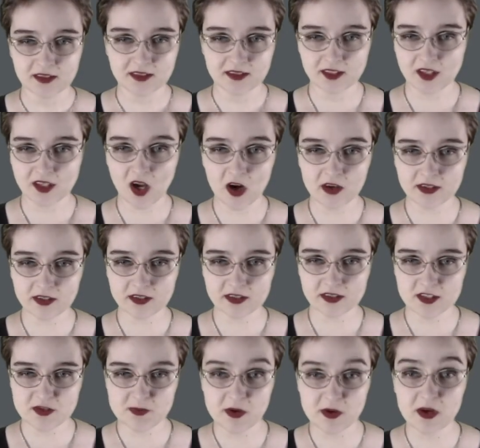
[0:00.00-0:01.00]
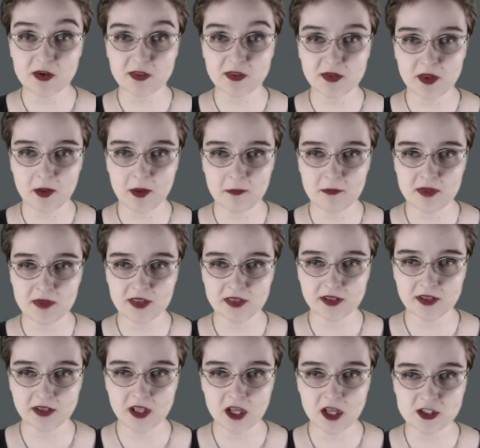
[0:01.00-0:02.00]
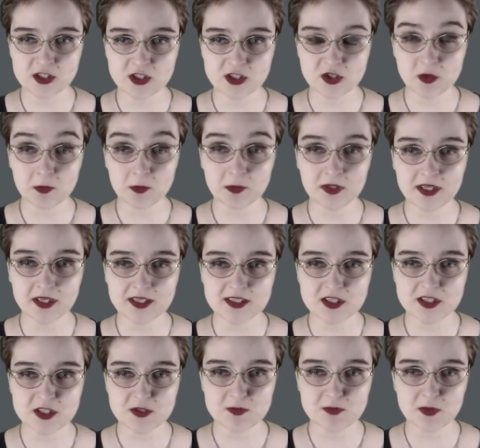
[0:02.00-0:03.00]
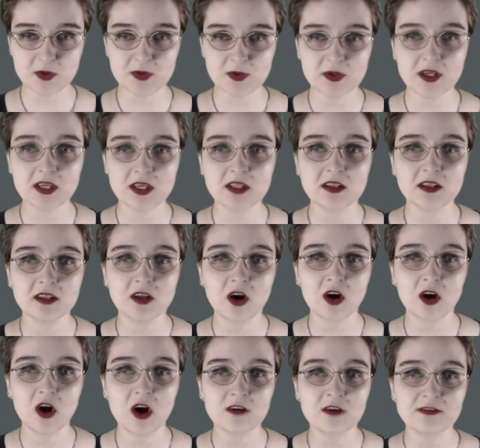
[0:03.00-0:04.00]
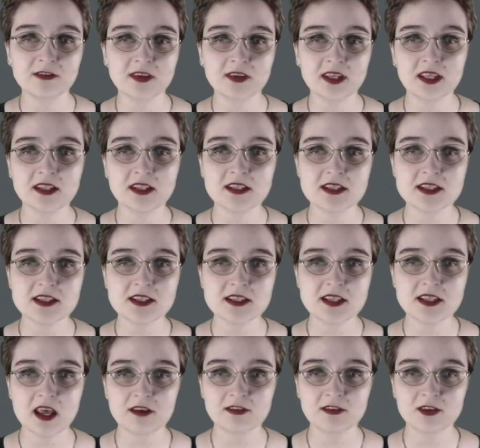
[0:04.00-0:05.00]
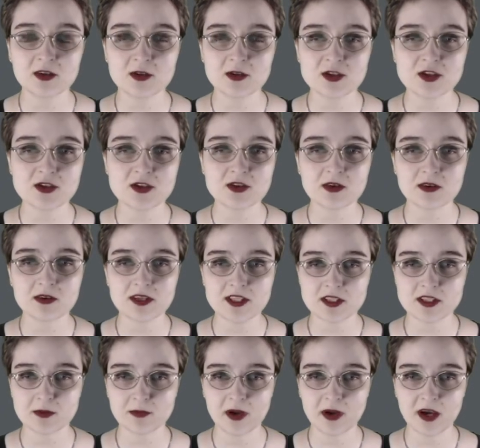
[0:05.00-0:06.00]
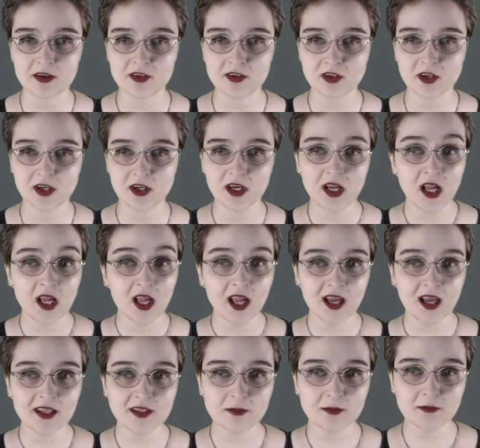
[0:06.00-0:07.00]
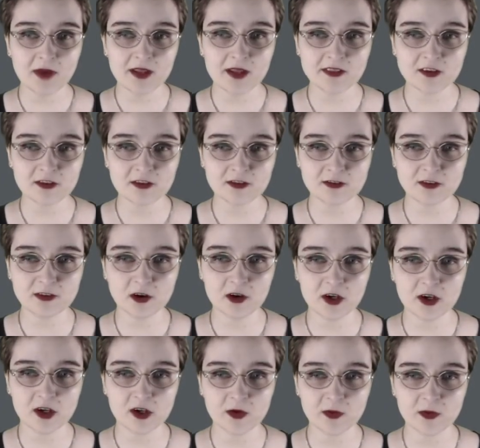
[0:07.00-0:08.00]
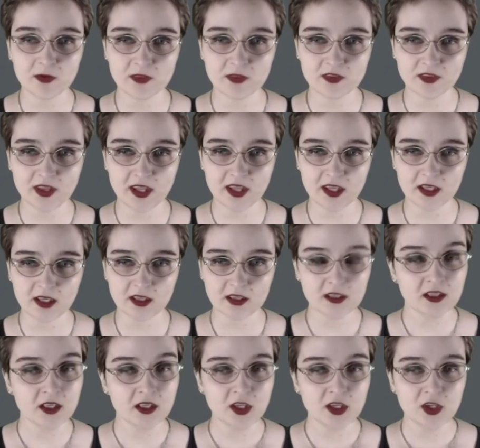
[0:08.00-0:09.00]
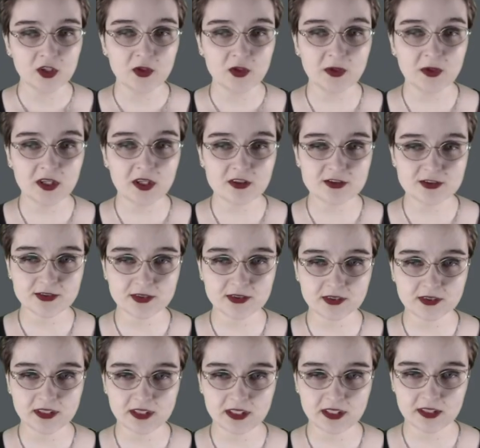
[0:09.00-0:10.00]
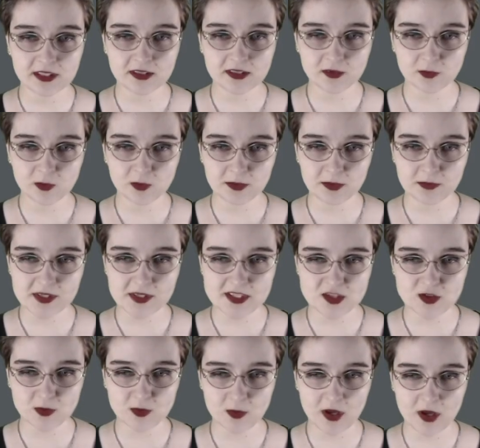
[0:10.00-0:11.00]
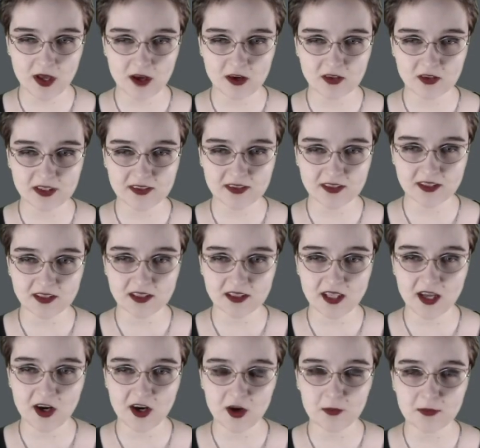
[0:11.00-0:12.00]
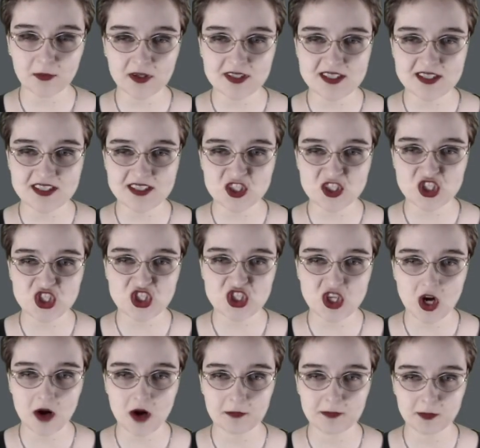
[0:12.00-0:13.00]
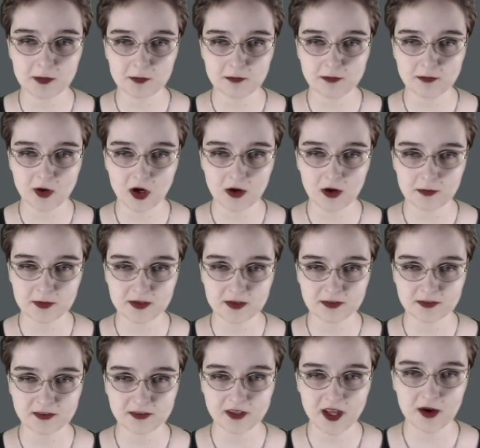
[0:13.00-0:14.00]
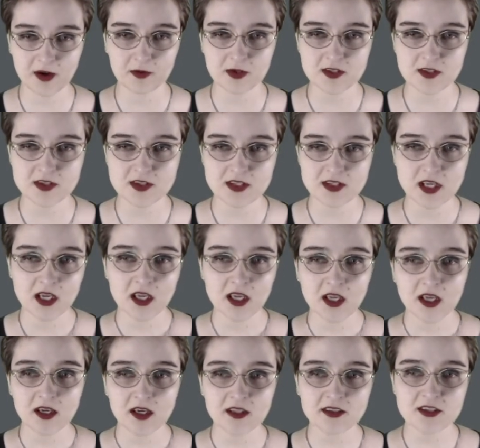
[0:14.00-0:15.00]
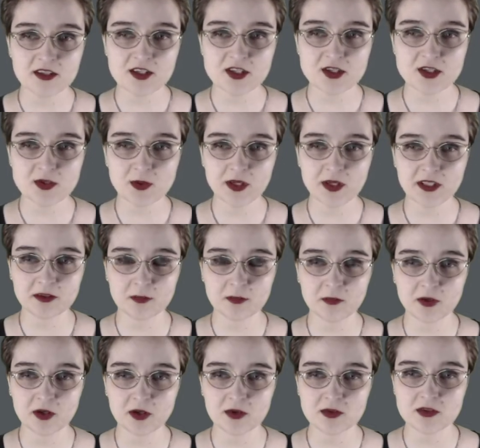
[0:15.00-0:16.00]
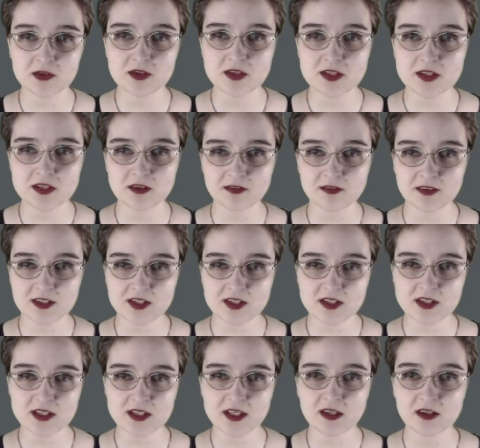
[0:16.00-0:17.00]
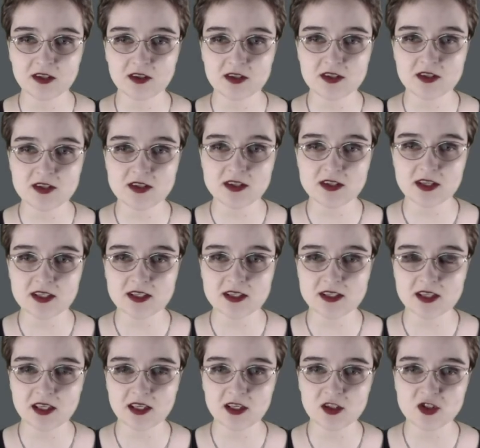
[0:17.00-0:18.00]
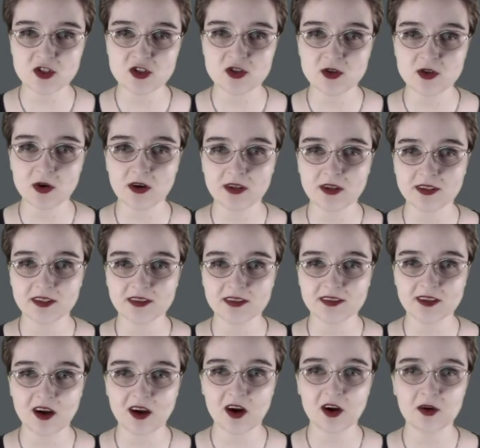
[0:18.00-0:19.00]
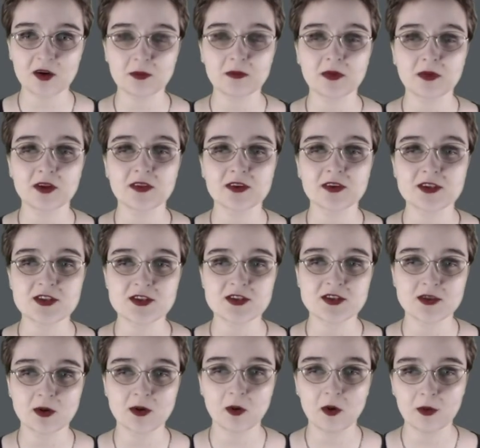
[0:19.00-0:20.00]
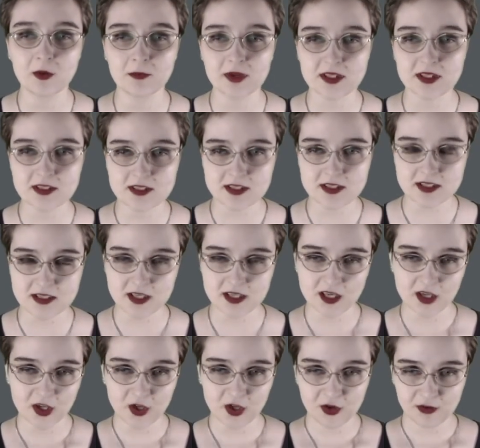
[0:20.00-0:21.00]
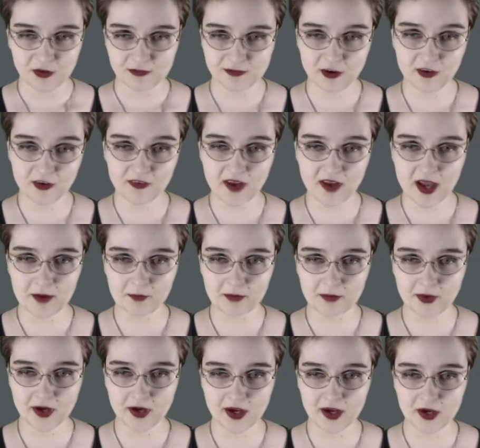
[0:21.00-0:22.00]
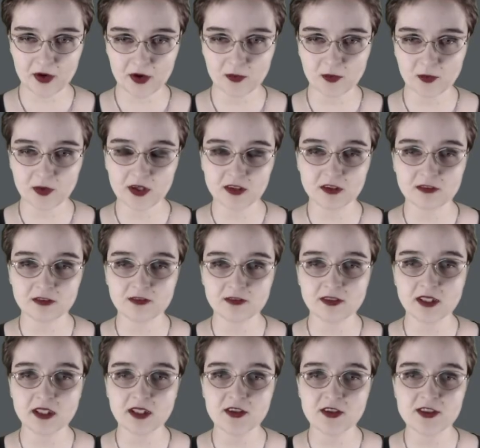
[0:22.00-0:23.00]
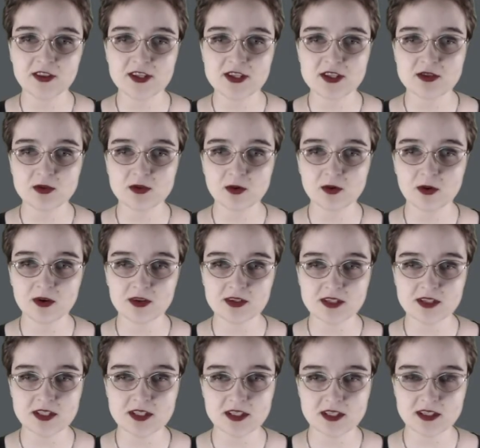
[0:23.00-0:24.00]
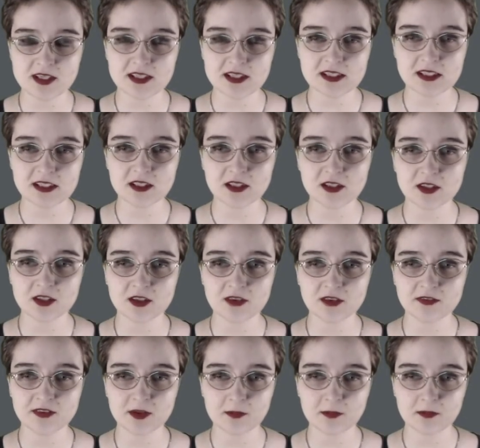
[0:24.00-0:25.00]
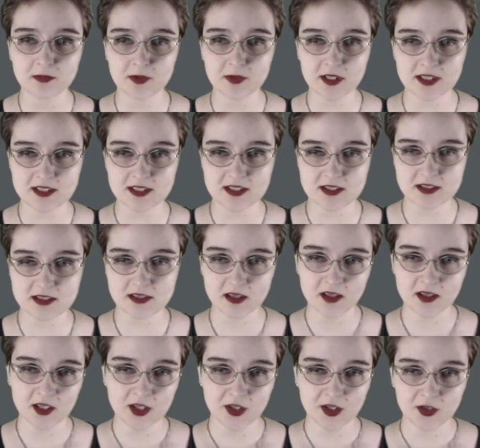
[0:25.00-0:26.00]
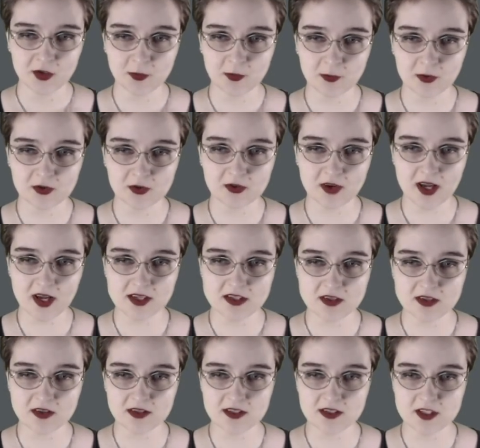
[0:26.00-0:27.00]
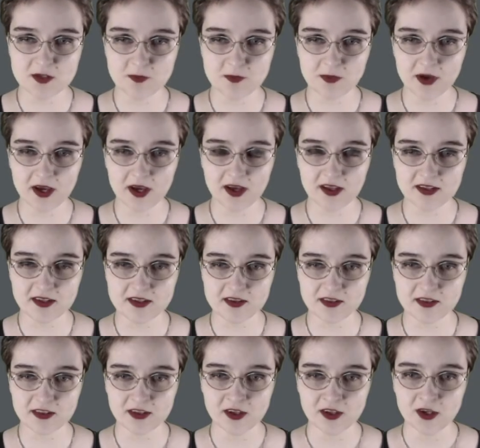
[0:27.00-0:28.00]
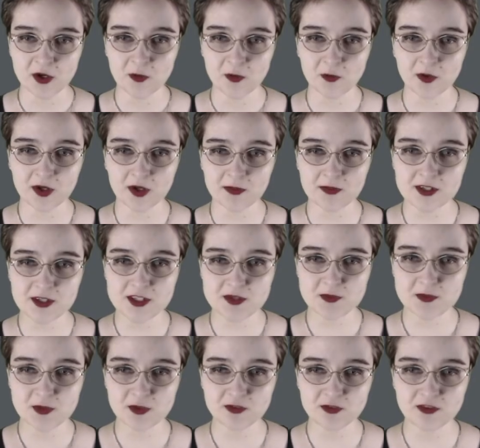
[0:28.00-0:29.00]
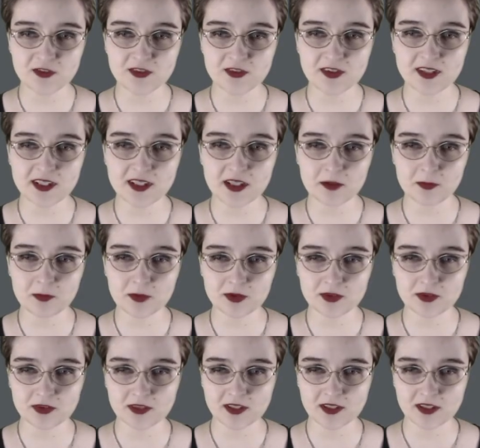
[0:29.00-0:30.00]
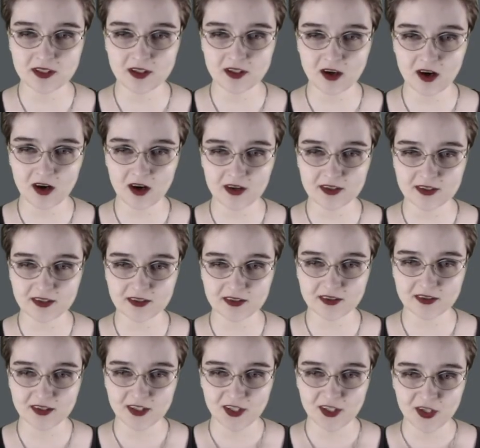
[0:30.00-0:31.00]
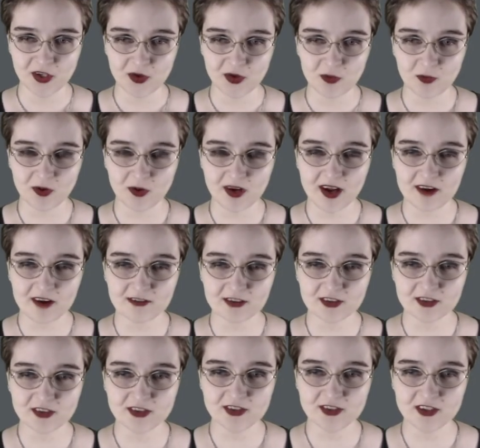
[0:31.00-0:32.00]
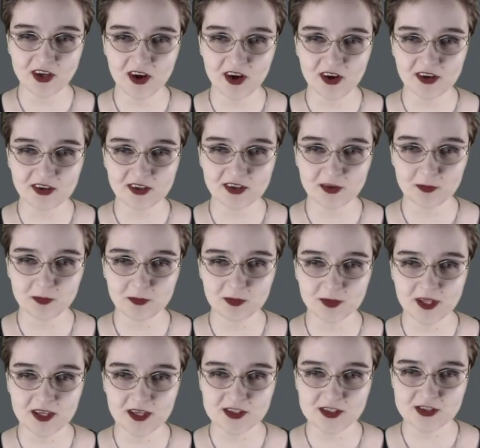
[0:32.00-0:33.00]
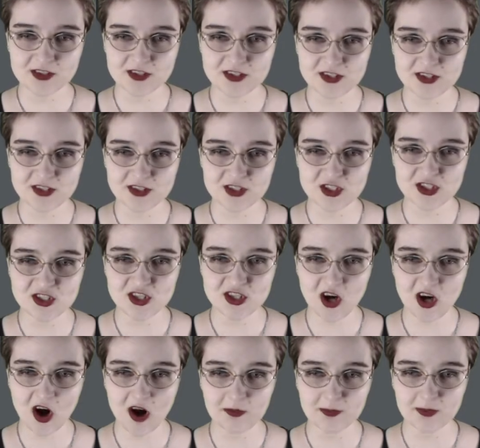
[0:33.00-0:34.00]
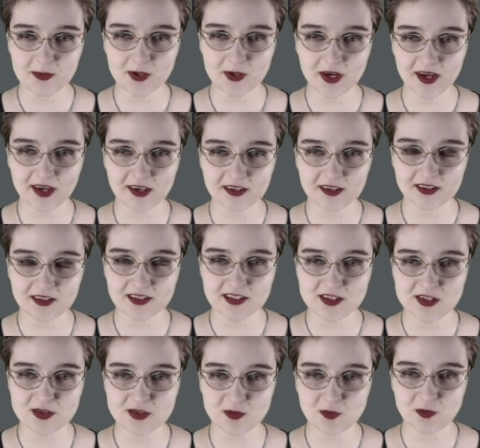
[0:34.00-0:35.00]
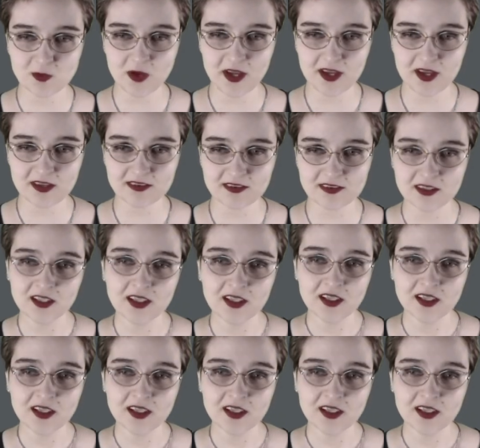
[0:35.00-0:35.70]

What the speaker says: The garden is both a mythological place spoken of in several stories about her and a metaphorical thing. To be a true Lilin, one must dwell in the lair amongst the sharp, barbed flowers and the sweet moans of the seekers as they enjoy the Dark Mother's torments. For vampire, one of Lilith's thorns is the hunger of the beast. To progress on this path, one must move deep into the garden, wherever darker pleasures and sharper agonies await.